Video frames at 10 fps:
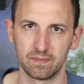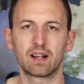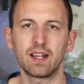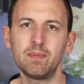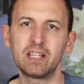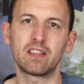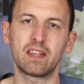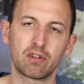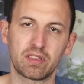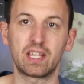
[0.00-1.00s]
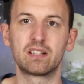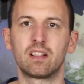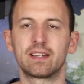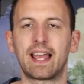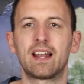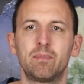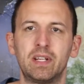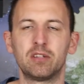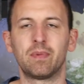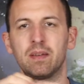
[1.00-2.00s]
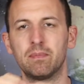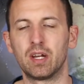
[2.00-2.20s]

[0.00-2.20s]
Claiming that there are things like aluminium and